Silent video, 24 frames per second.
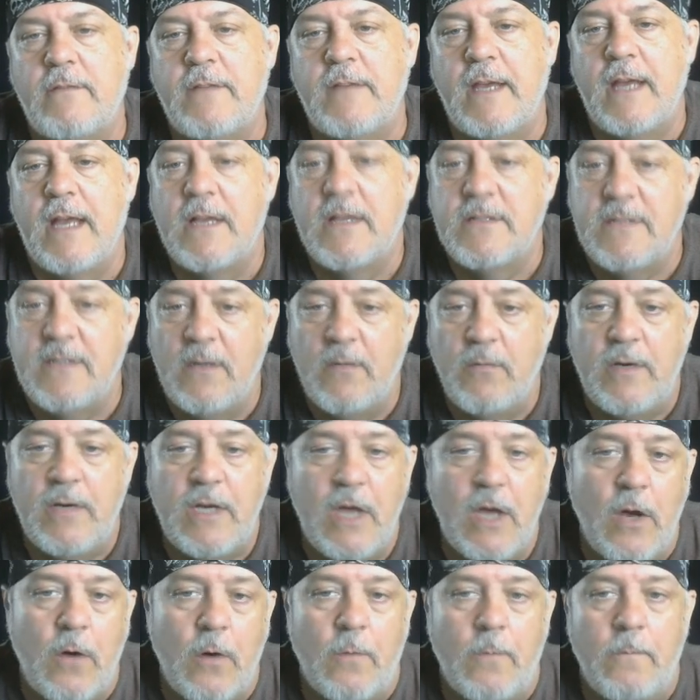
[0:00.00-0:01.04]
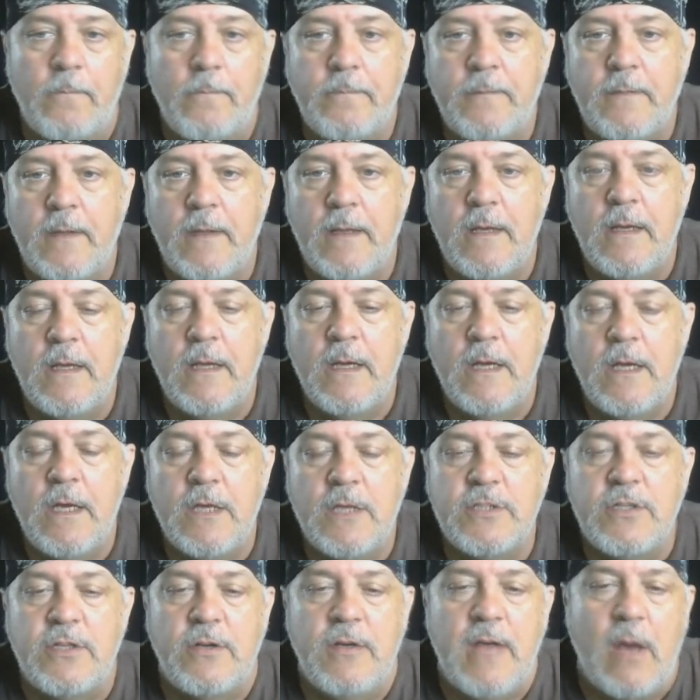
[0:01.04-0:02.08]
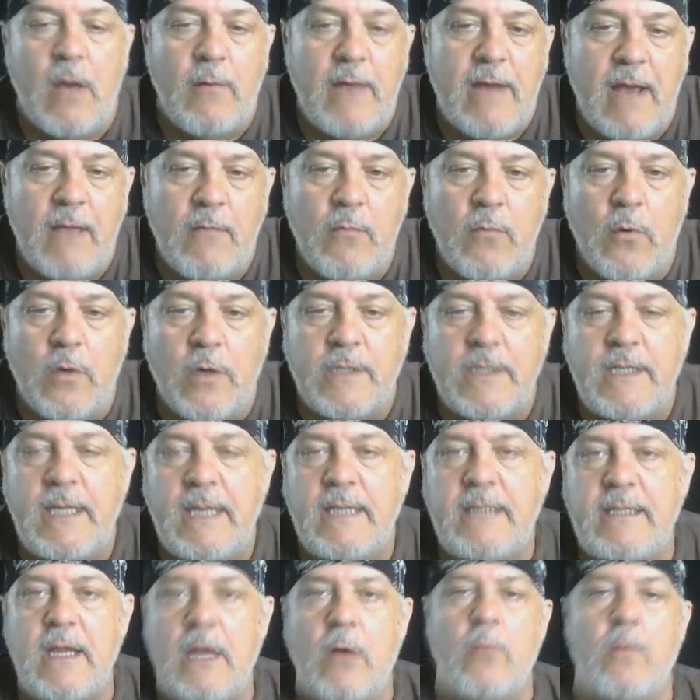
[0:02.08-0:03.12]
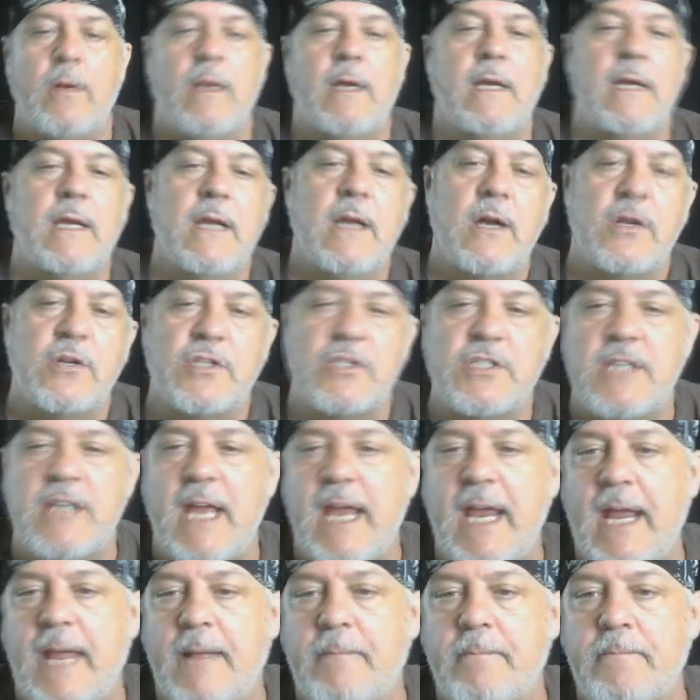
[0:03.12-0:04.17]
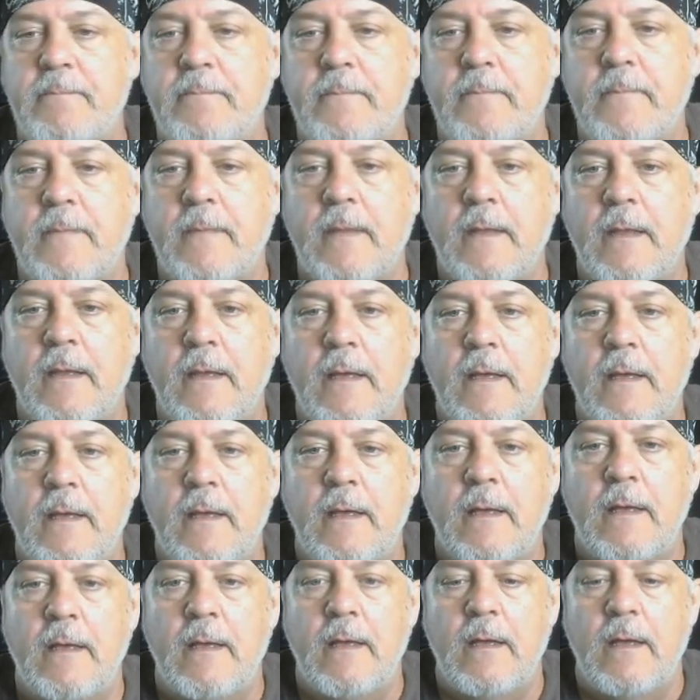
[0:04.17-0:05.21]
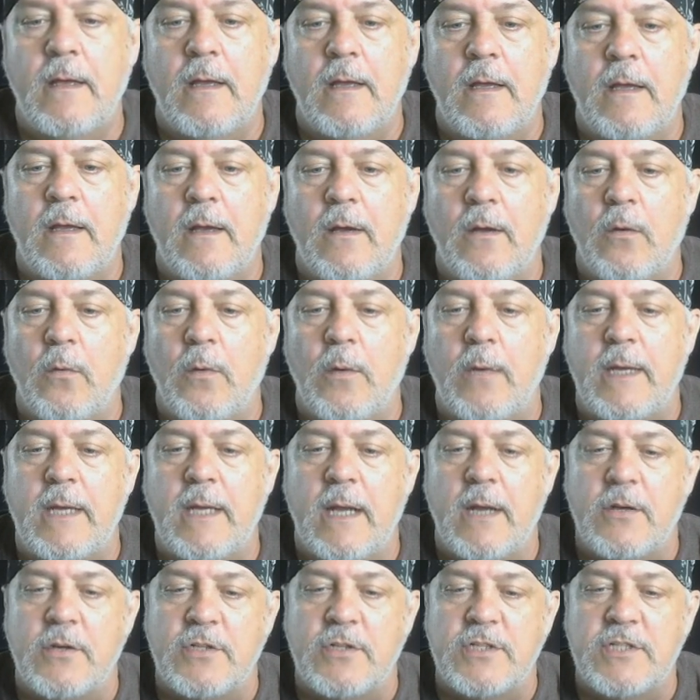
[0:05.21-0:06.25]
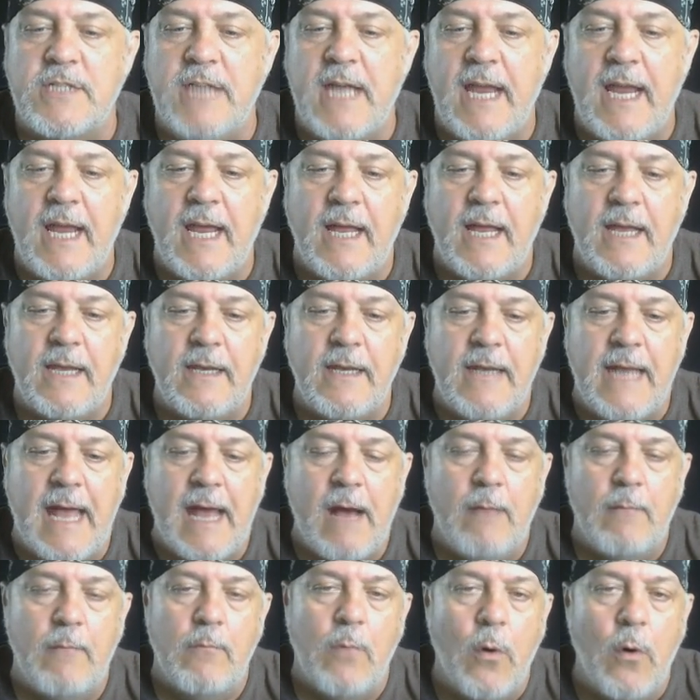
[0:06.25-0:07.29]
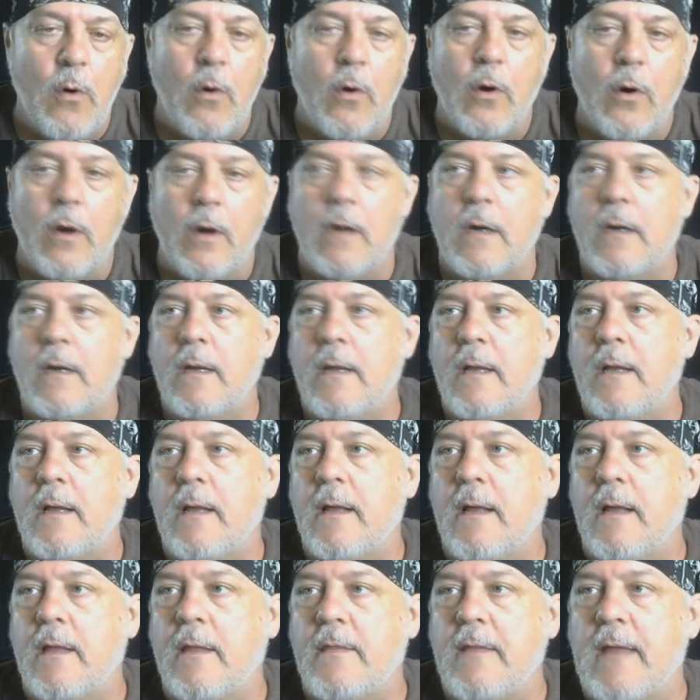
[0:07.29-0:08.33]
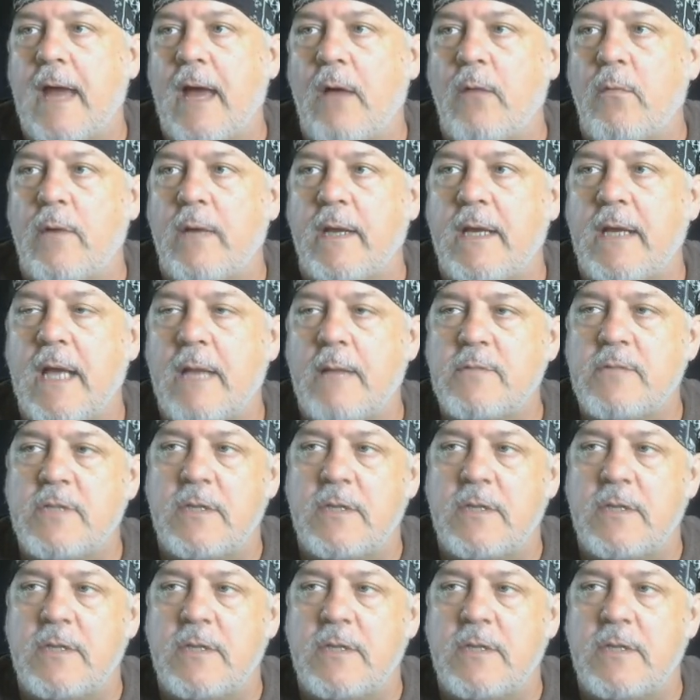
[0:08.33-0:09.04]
else. Then so now we got more detail. We can understand. We can understand now more that when it comes to the